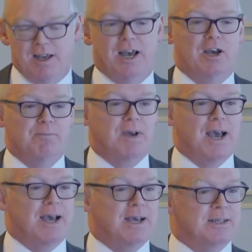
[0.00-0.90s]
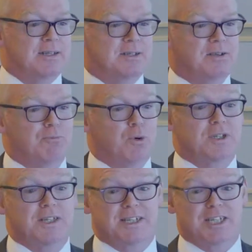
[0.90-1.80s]
and
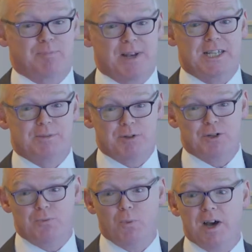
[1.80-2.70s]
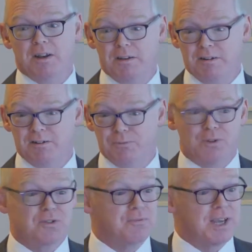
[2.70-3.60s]
water displacement 1
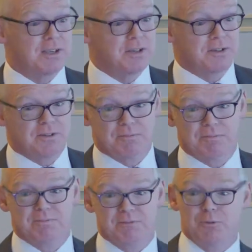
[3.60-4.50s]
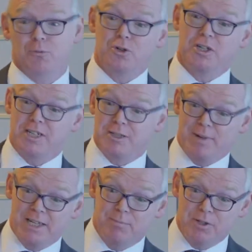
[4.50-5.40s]
wasn't very good. Water
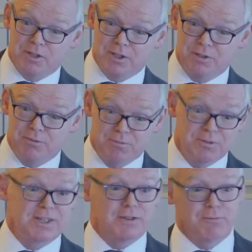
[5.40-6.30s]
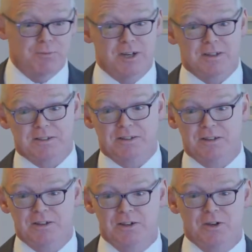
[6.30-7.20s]
displacement 2 was even worse.
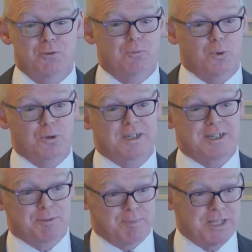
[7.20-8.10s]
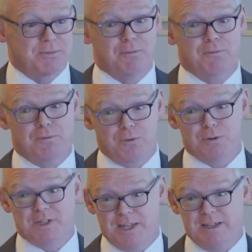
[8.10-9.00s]
Water displacement
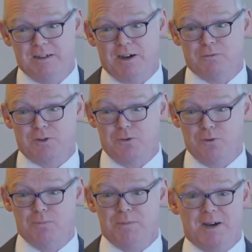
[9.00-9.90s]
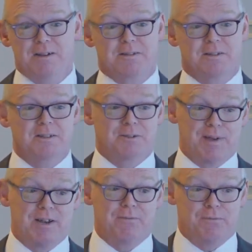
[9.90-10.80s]
40, after Norm Larson
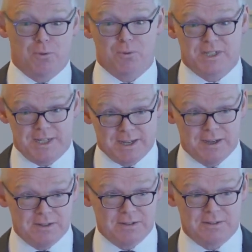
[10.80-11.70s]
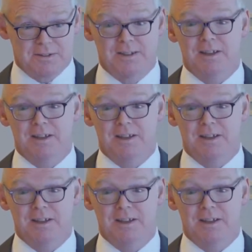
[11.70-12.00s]
spent 40 goes